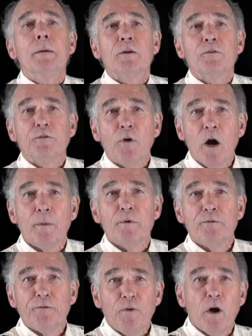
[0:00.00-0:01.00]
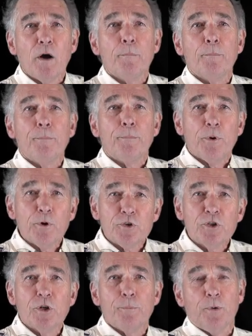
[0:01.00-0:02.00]
farm to farm,
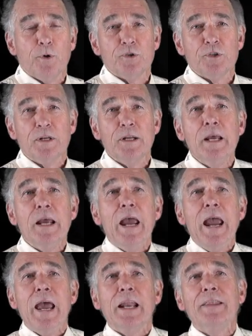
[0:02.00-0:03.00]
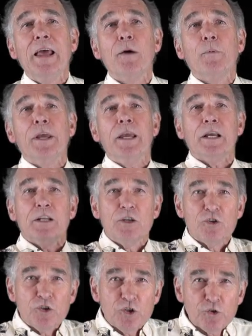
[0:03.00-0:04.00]
person to person, and that way he could
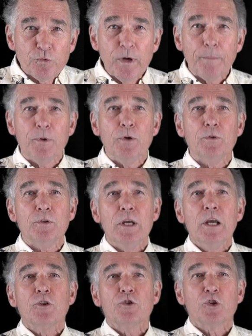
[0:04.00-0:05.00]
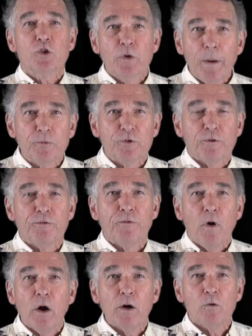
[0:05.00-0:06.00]
distribute scripture
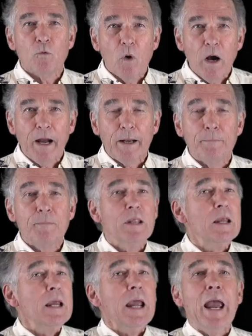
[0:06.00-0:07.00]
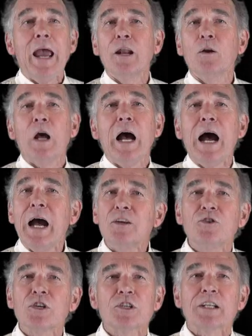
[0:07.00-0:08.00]
far and wide. And I
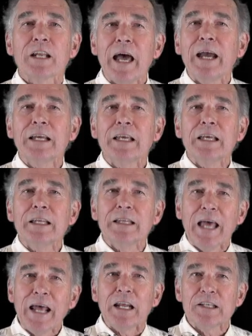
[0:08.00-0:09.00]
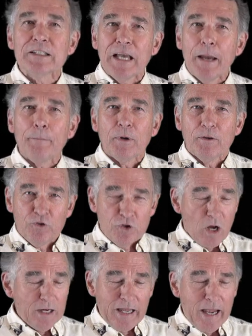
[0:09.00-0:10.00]
just like that example of
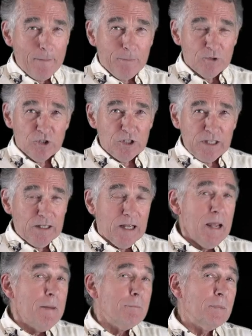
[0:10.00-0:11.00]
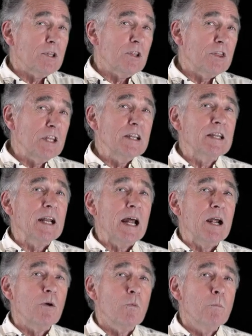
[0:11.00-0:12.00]
Johnny Appleseed. But the thing that
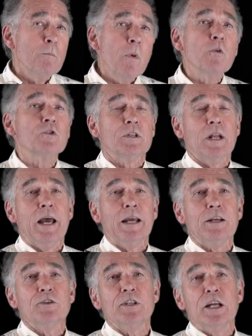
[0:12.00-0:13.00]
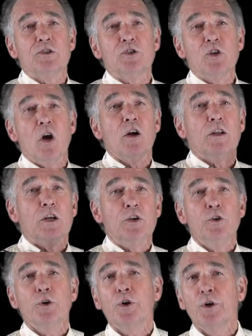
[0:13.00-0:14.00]
I most like is that song that
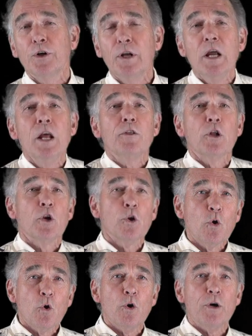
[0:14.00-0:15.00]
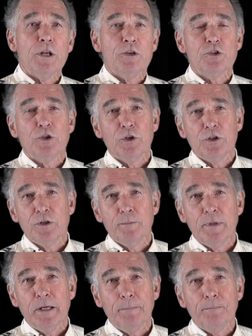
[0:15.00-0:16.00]
you heard, "The Lord is Good to
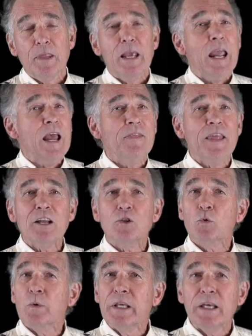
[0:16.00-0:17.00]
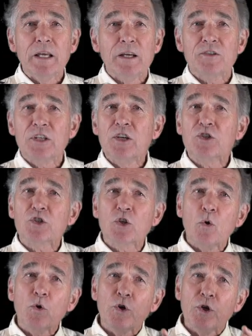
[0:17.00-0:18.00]
Me." And that's what he is. He's
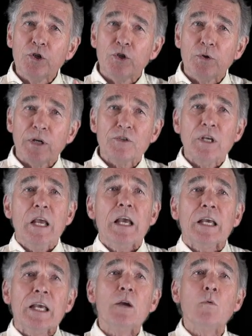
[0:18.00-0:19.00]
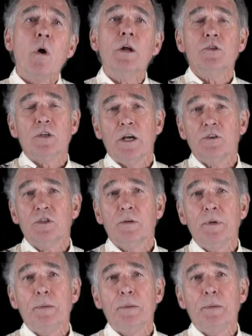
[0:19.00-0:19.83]
so good to us. He wants us to be